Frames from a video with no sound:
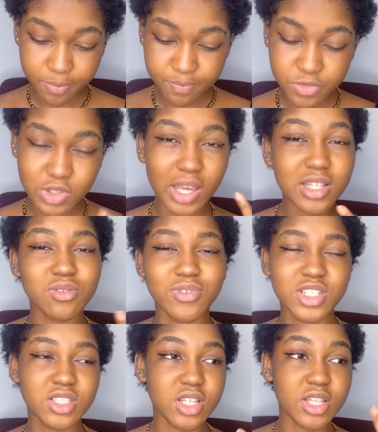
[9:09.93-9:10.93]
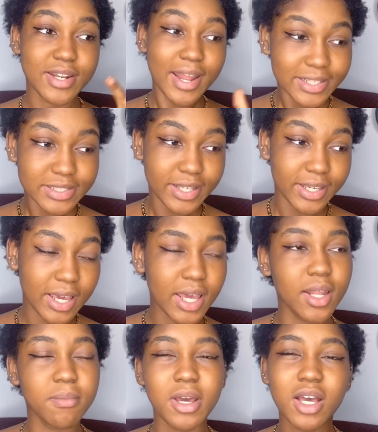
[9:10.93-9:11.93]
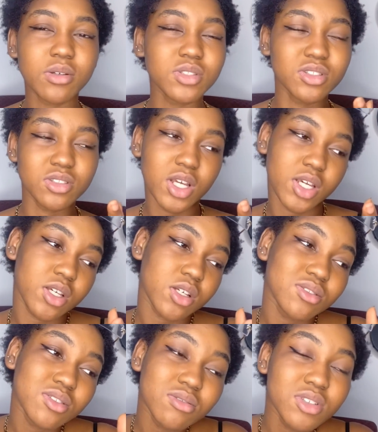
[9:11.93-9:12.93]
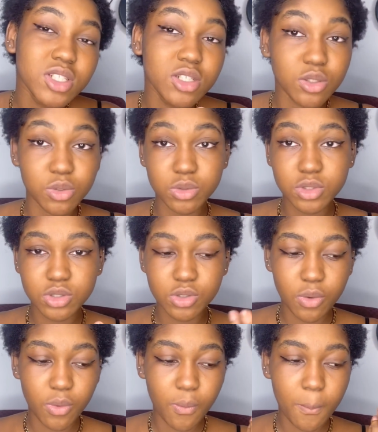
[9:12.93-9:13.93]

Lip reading: So I had to register the next day, and my house is like not really close, so